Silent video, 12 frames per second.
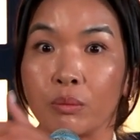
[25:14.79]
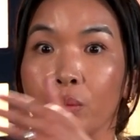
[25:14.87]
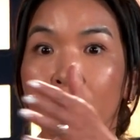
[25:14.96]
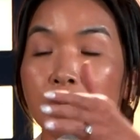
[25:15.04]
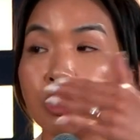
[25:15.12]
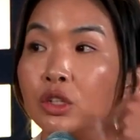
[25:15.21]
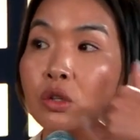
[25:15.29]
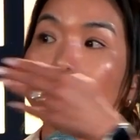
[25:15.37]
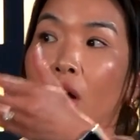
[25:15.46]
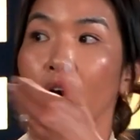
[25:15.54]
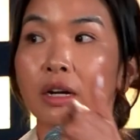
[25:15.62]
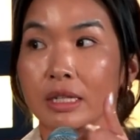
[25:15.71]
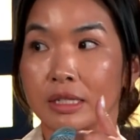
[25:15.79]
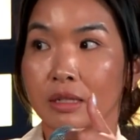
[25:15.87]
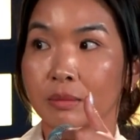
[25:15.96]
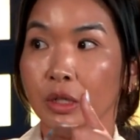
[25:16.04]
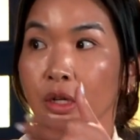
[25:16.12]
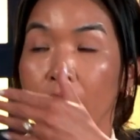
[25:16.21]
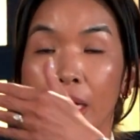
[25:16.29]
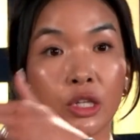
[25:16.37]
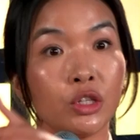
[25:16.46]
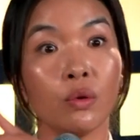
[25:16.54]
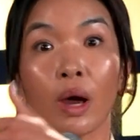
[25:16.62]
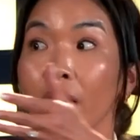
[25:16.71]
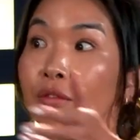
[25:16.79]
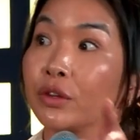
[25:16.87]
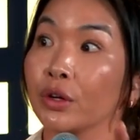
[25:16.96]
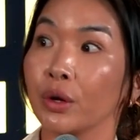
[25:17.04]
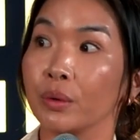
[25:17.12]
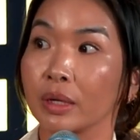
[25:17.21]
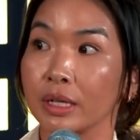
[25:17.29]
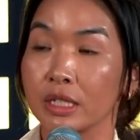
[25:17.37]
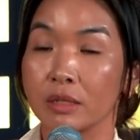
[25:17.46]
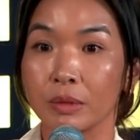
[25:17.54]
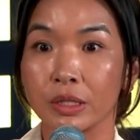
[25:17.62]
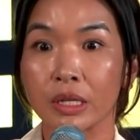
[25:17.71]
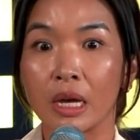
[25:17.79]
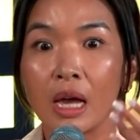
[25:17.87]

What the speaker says: You're our customer and you have your own customers.